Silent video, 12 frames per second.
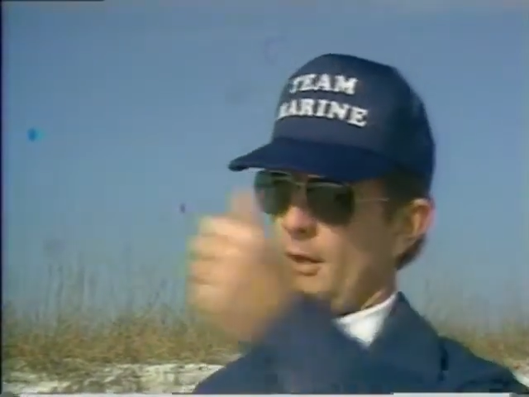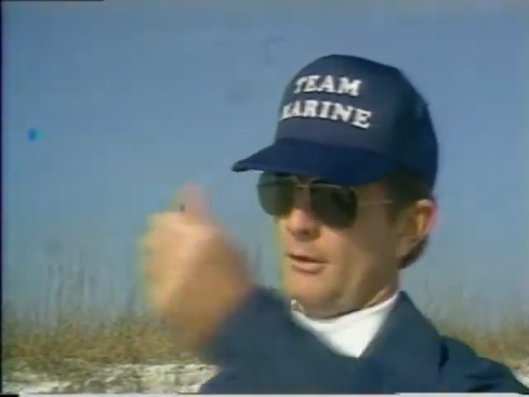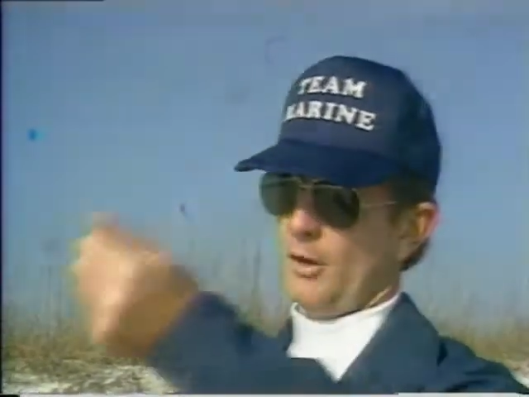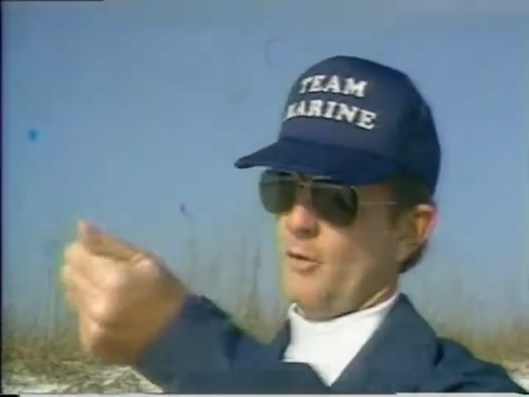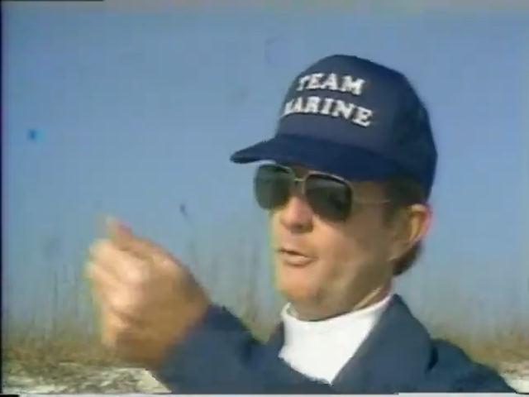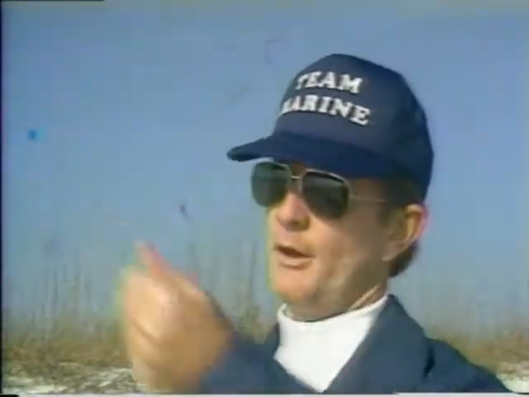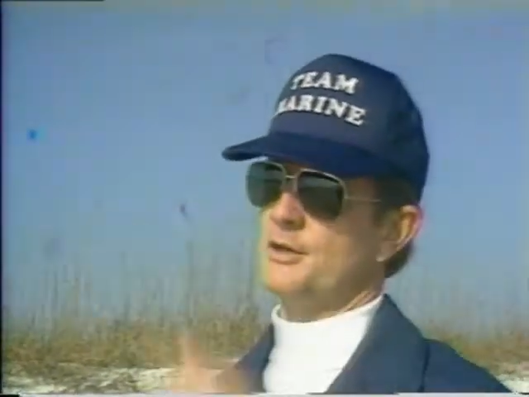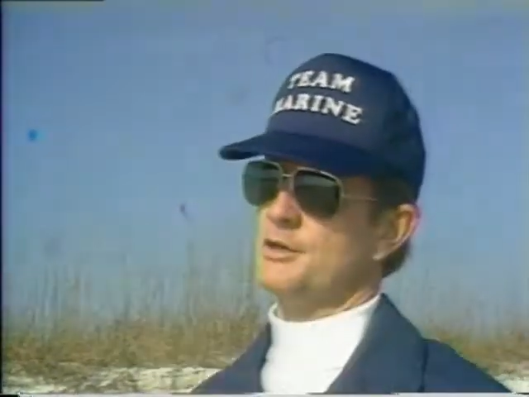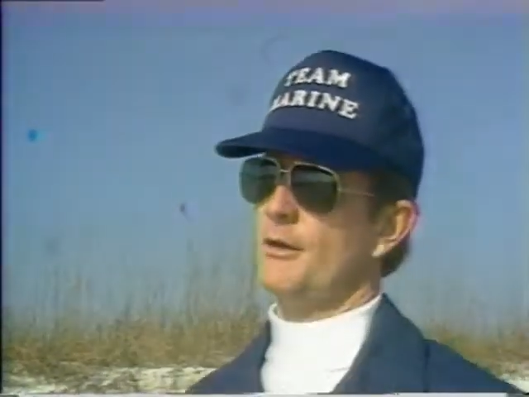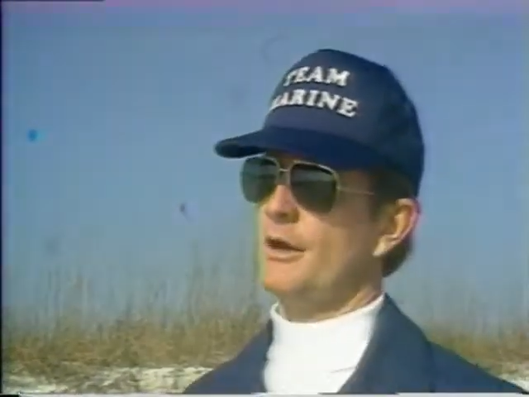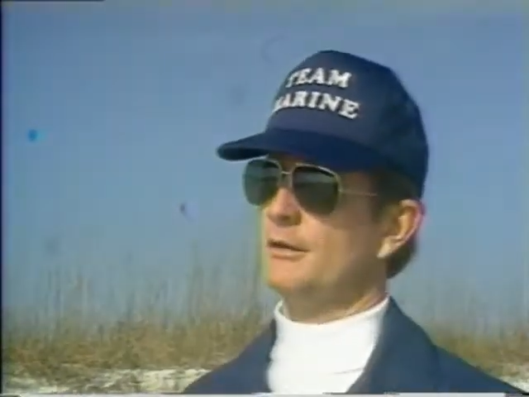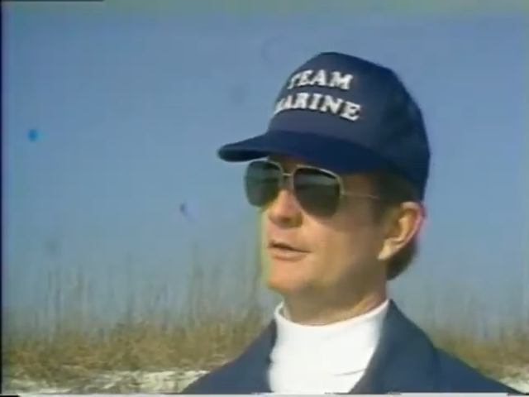low
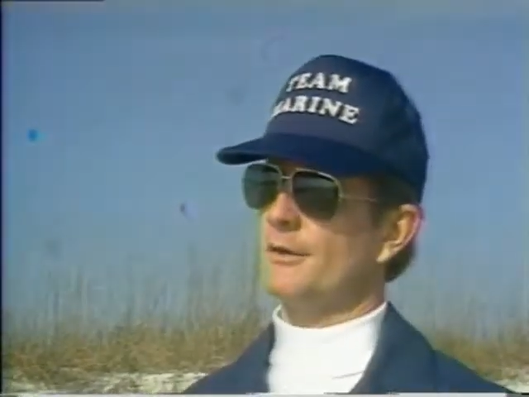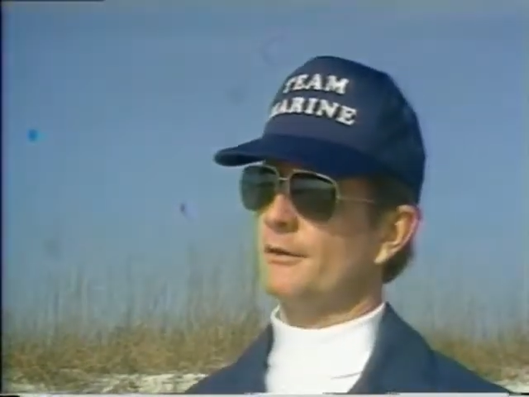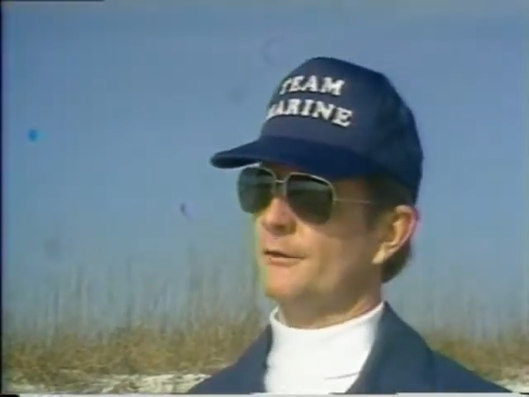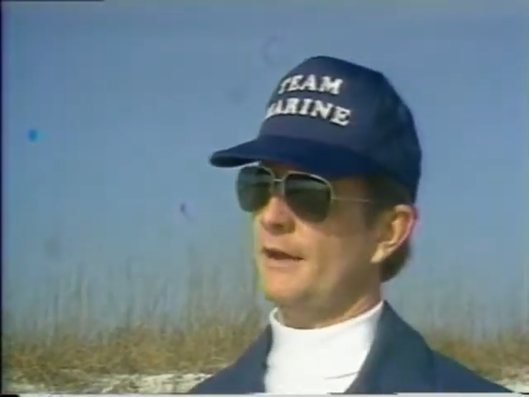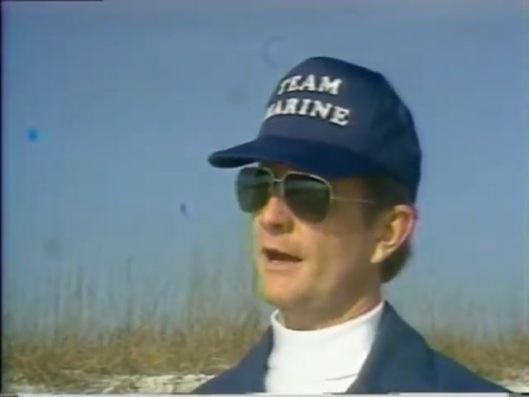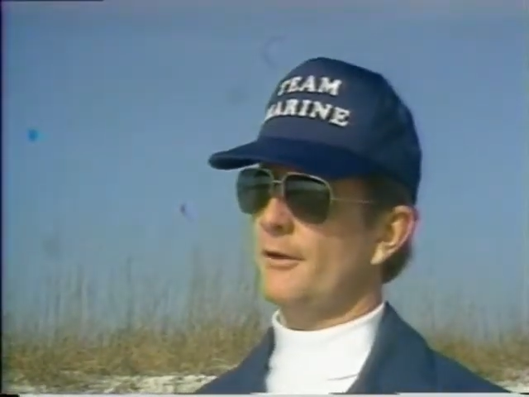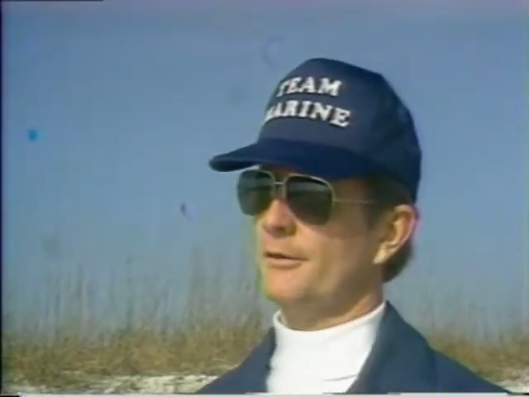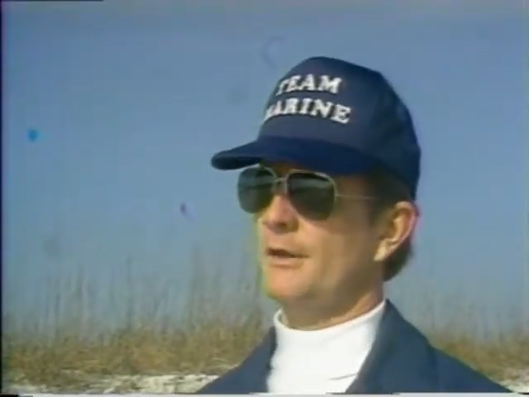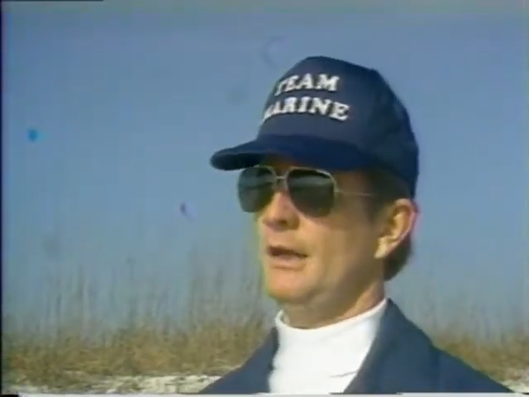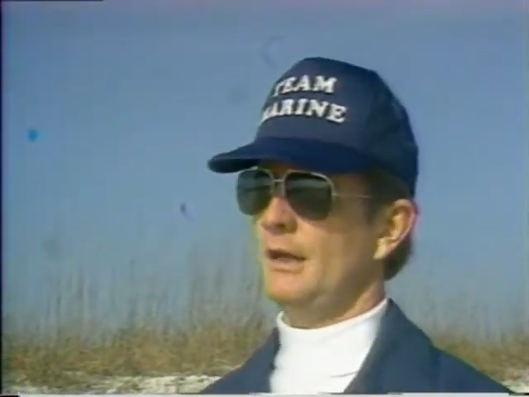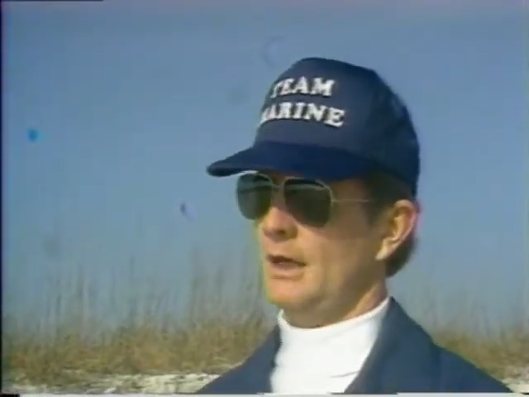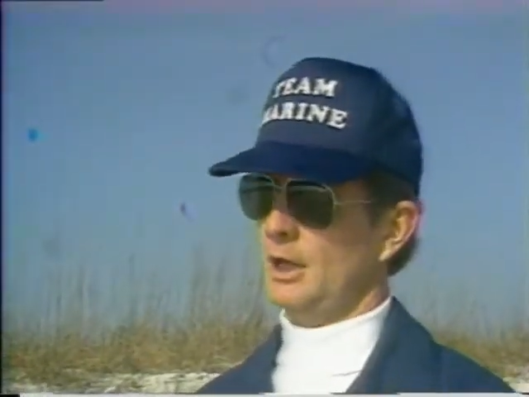pressure area to the south,
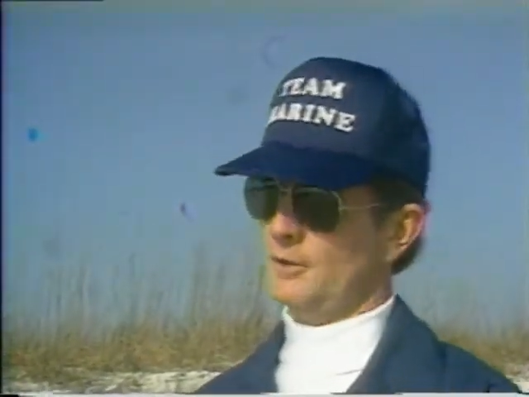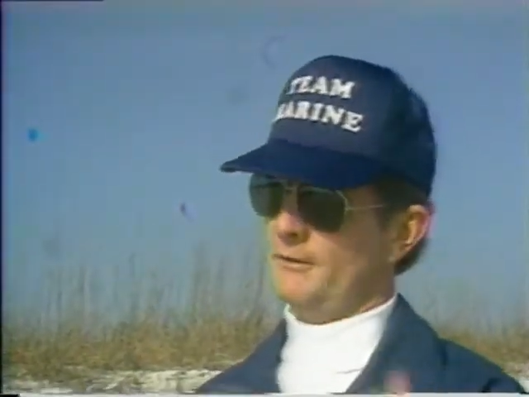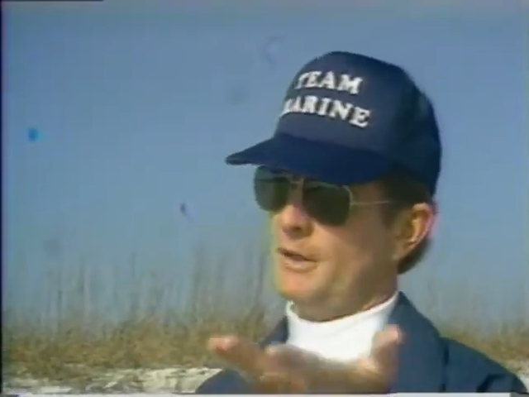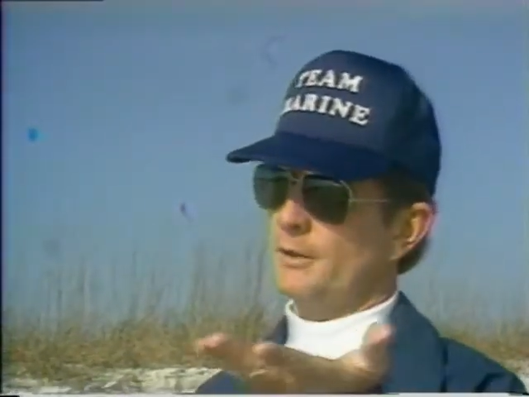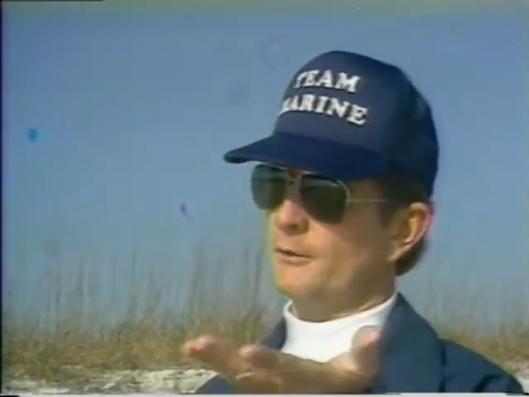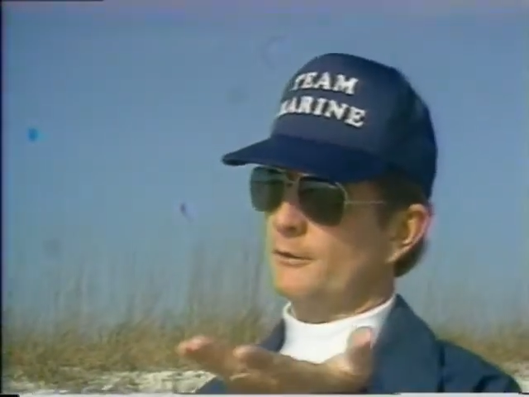elevated